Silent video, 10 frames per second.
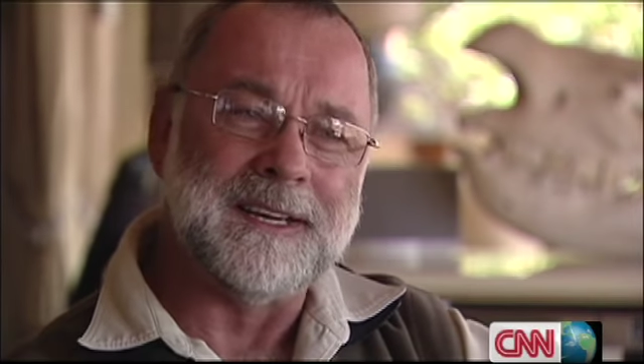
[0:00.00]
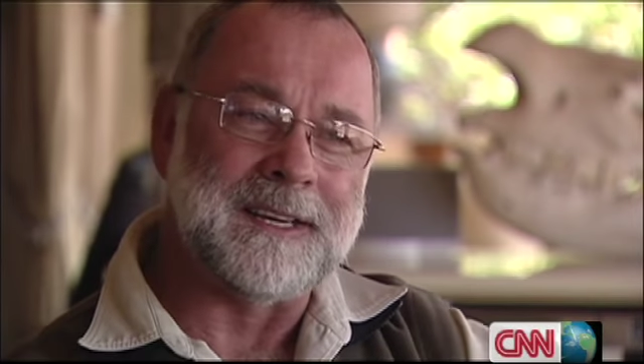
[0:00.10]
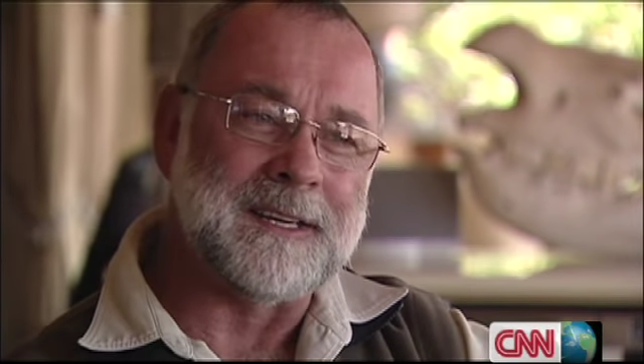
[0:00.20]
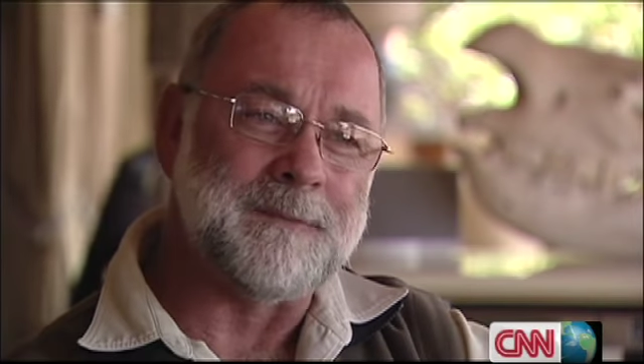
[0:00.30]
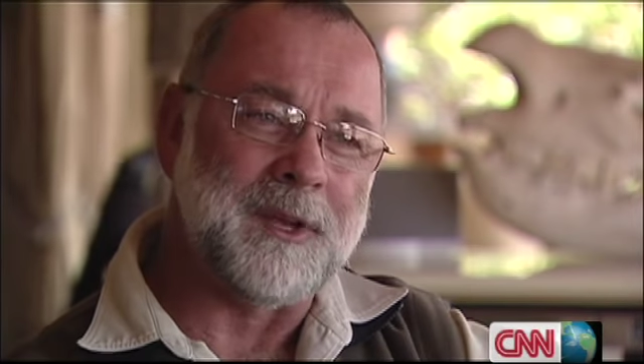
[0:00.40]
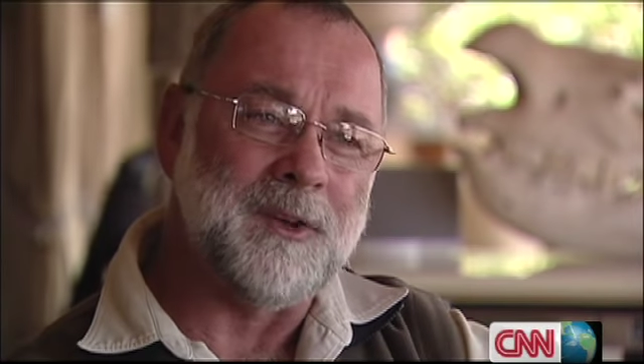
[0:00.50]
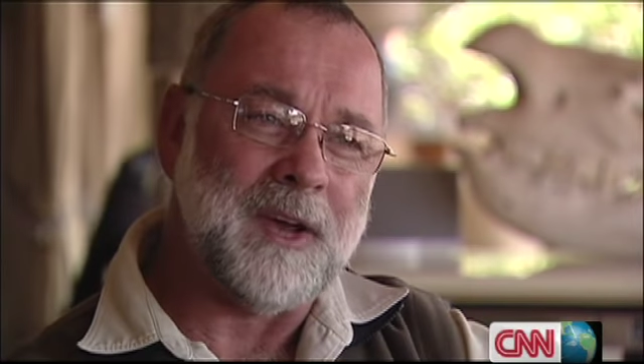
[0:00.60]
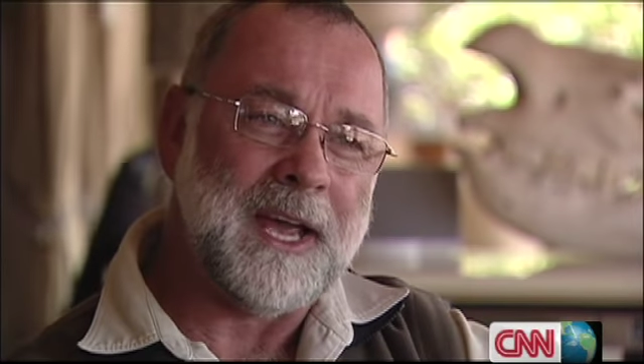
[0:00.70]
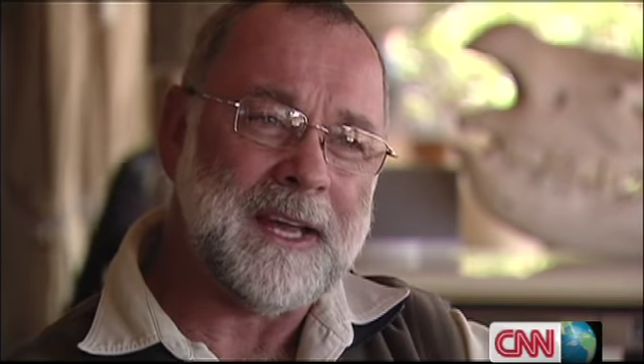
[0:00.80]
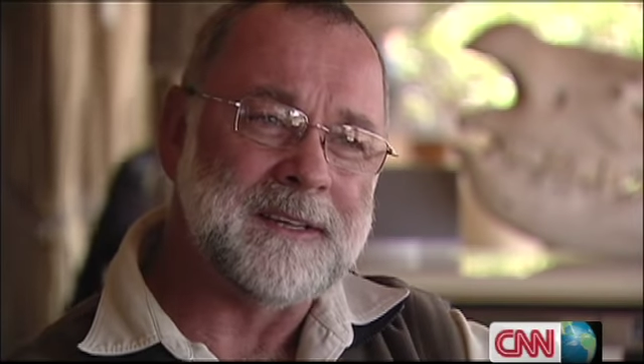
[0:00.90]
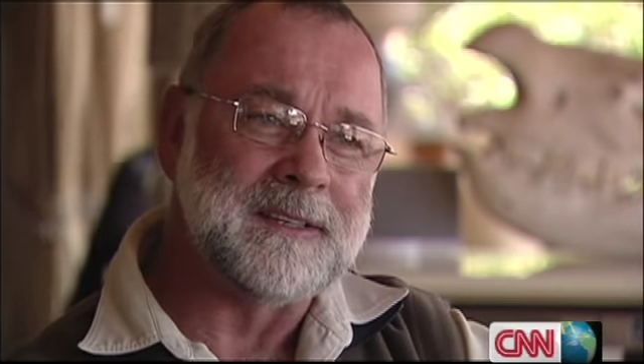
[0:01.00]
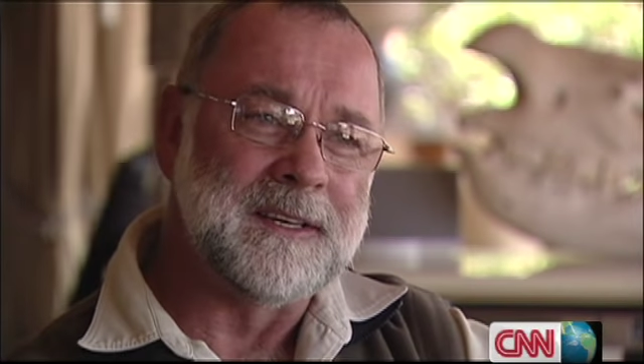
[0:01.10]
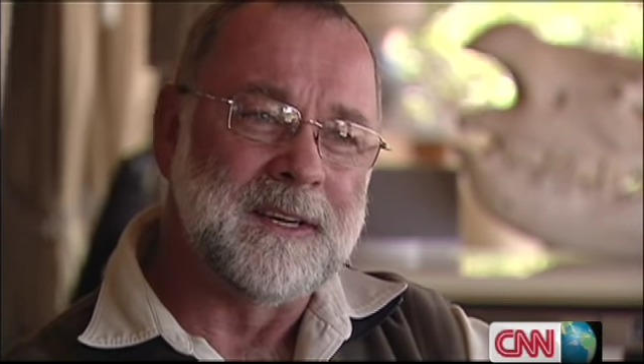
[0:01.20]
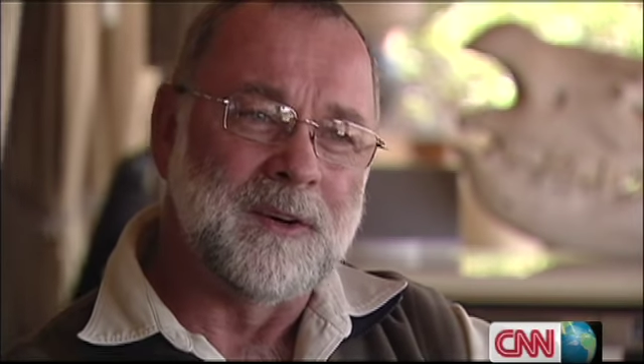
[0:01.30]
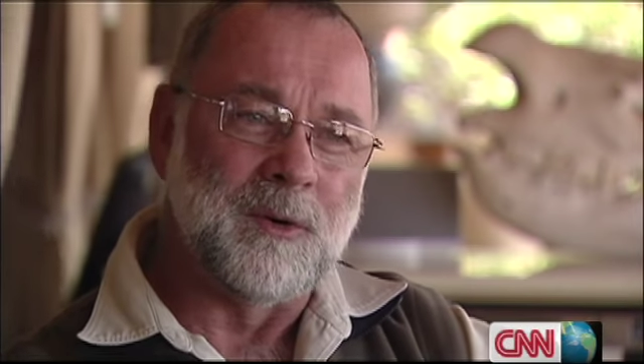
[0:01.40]
And you add
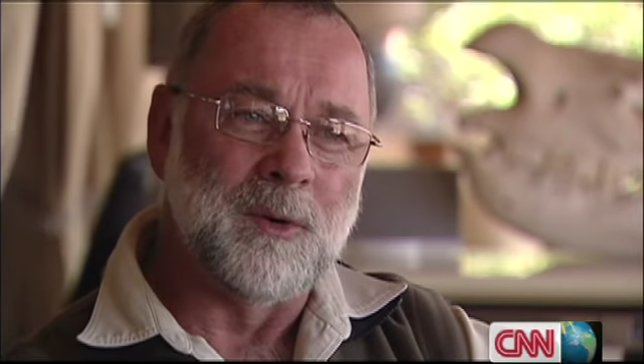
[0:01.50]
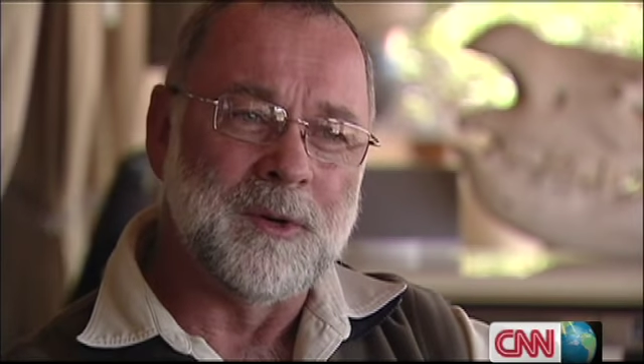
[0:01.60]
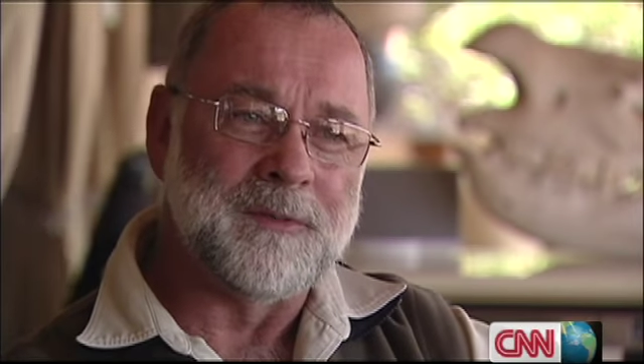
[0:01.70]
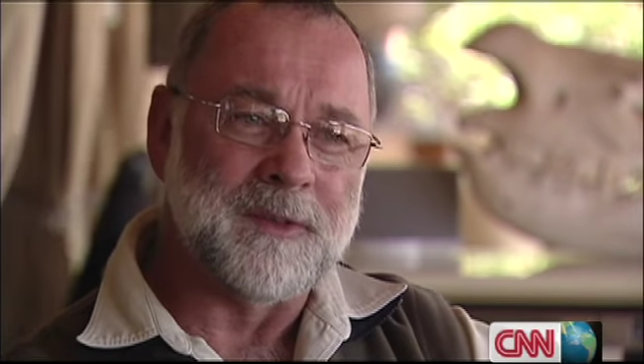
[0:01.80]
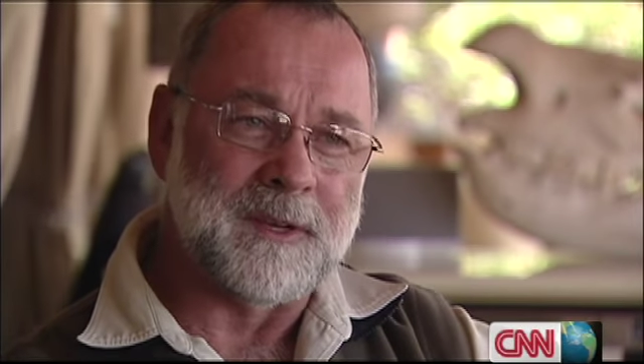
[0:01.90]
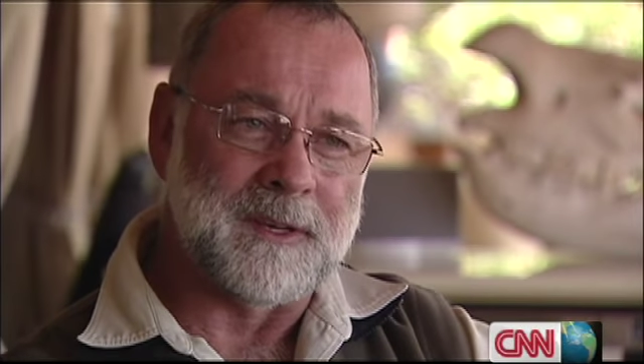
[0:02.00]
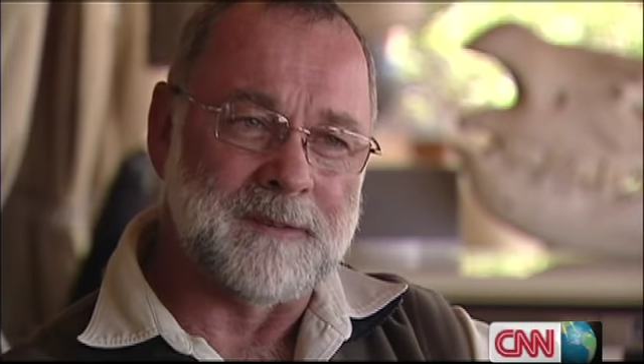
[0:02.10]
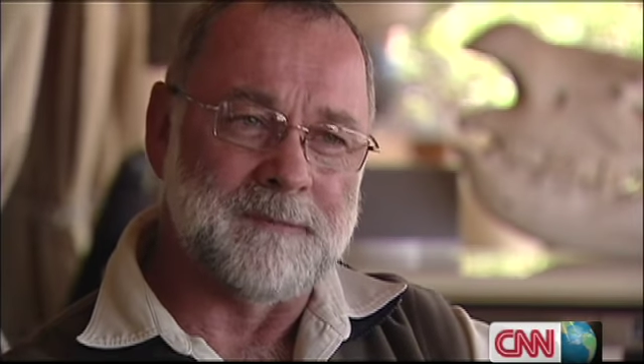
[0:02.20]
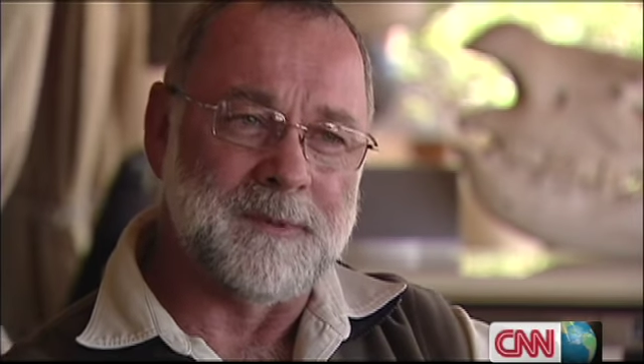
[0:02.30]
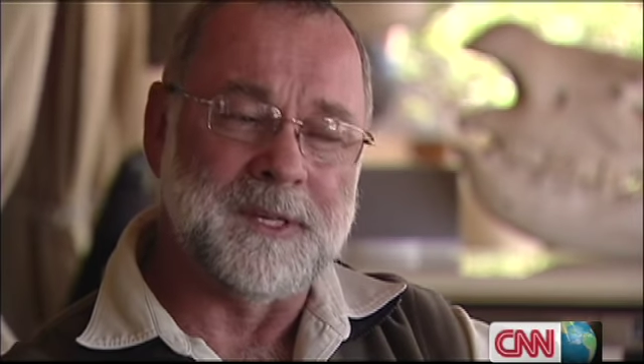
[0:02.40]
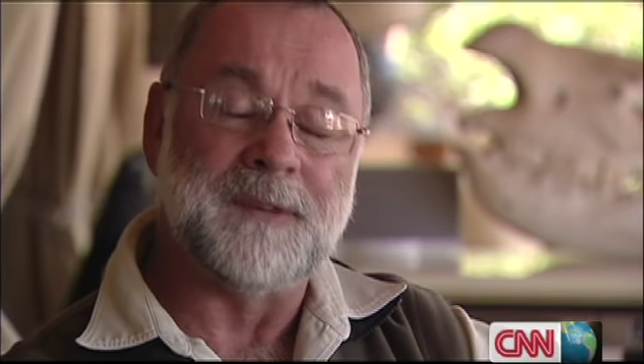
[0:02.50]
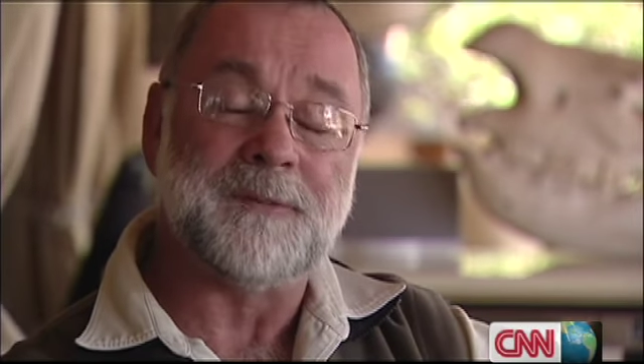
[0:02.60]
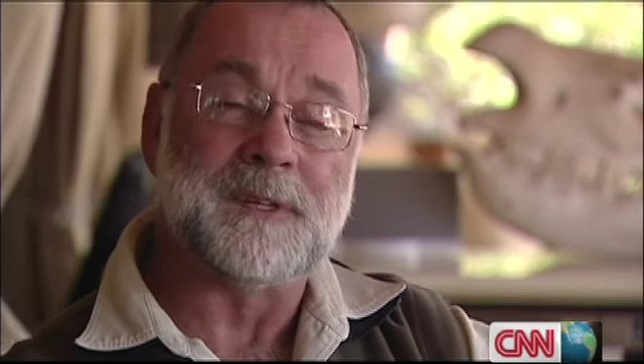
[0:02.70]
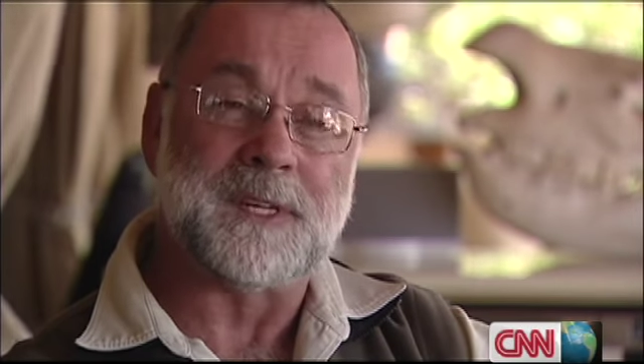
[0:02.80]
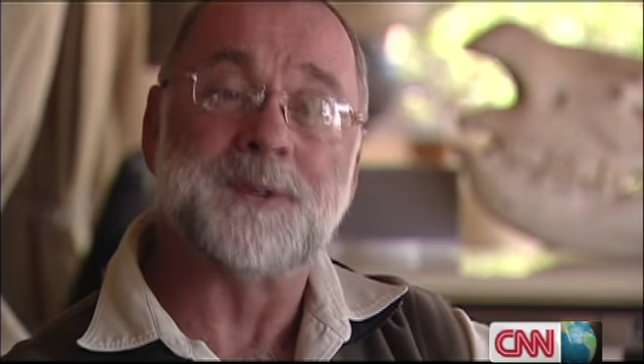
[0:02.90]
all of the
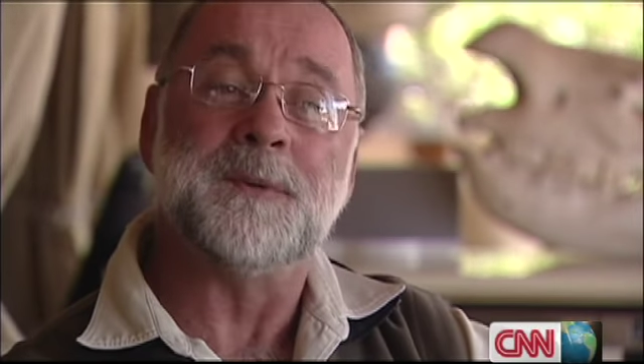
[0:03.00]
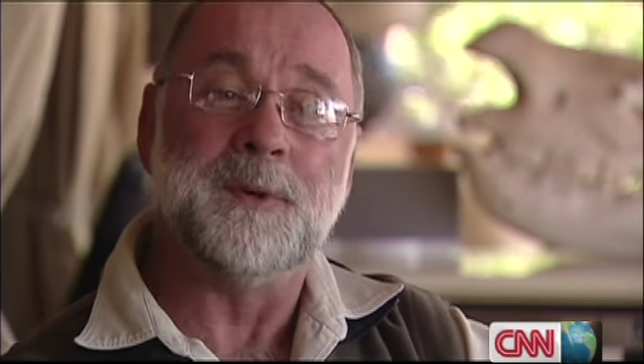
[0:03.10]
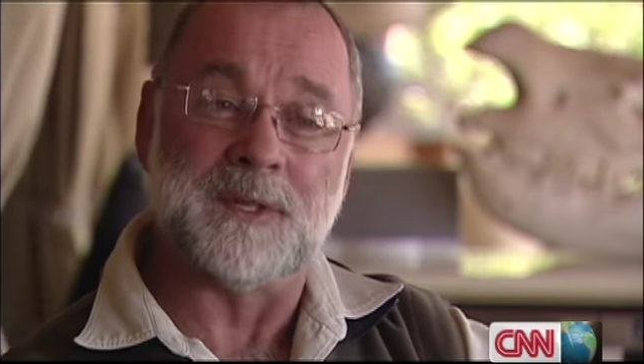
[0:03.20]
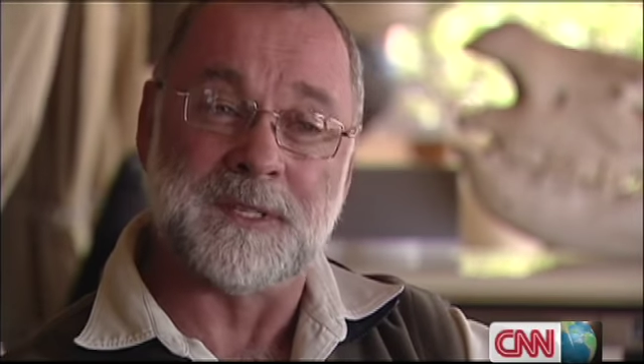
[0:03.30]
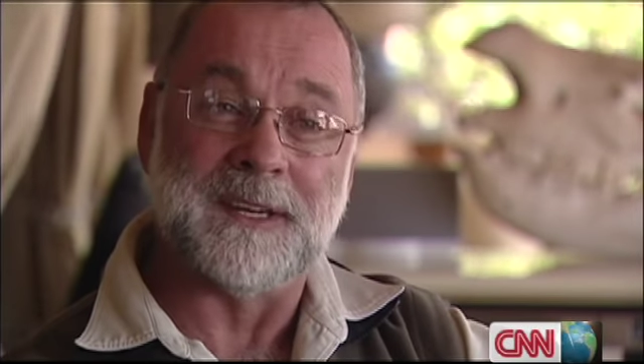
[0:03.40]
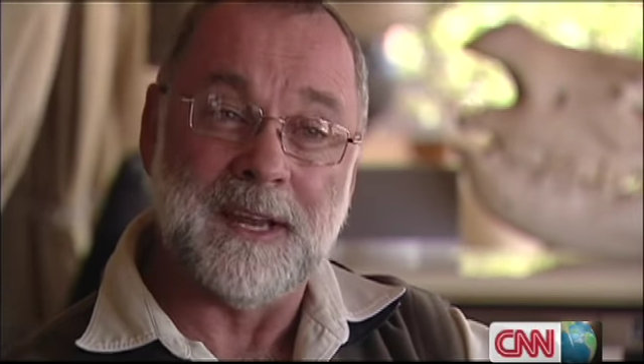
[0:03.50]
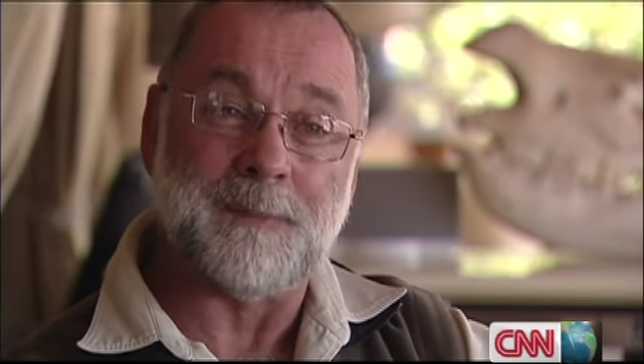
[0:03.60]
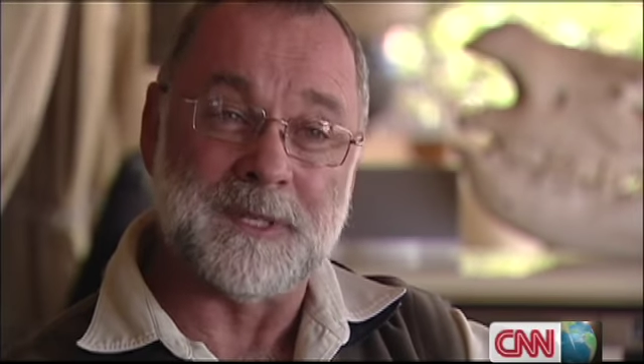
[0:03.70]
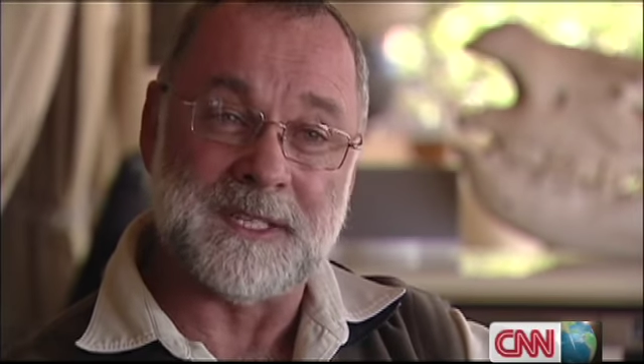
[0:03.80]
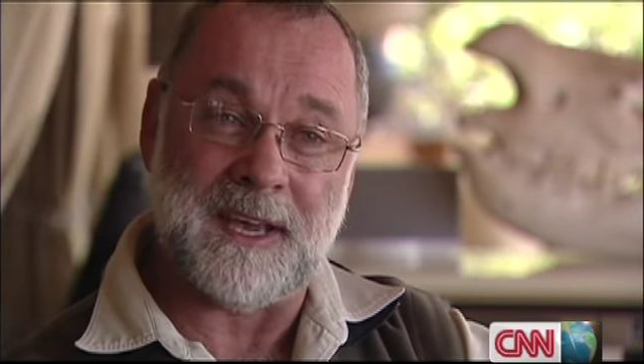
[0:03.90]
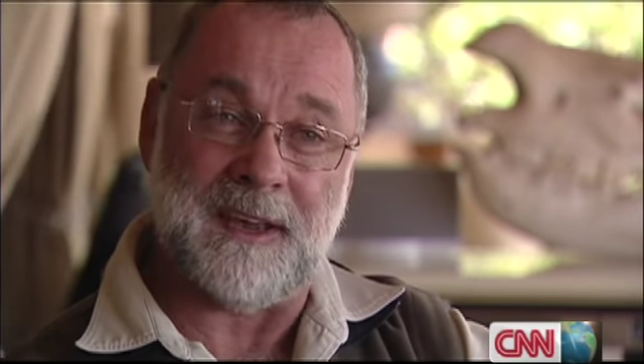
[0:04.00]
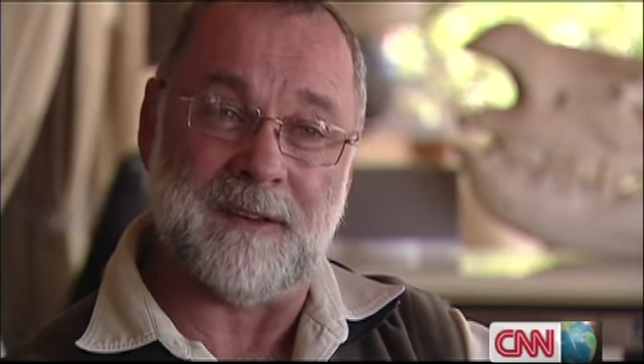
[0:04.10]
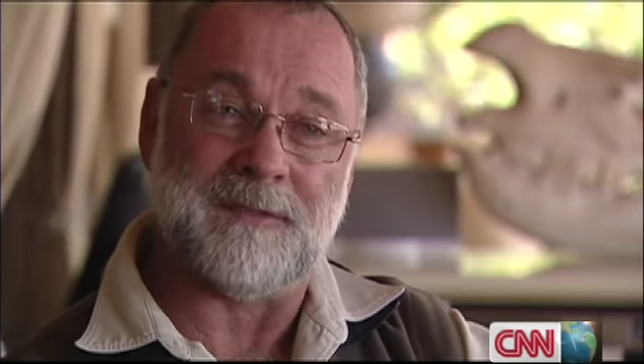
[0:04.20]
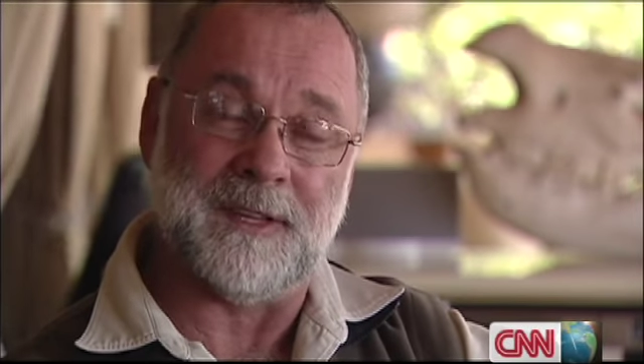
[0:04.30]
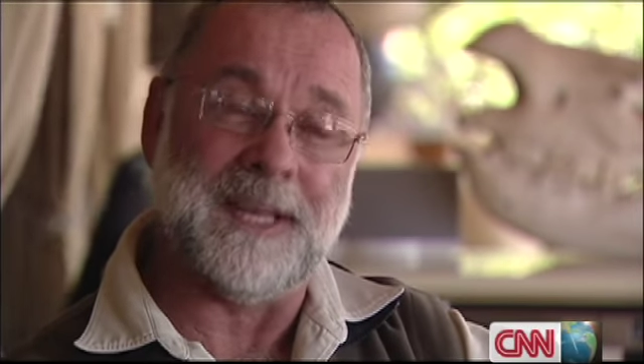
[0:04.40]
different attributes that leopards
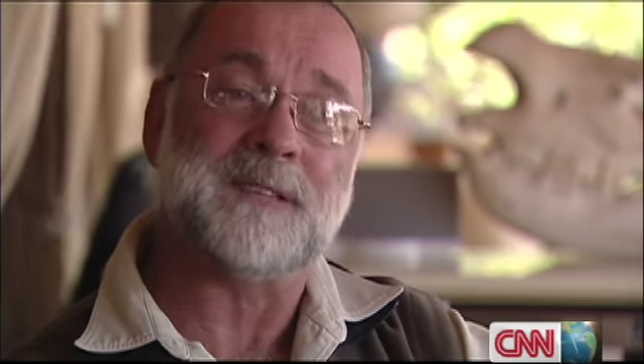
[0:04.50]
have, and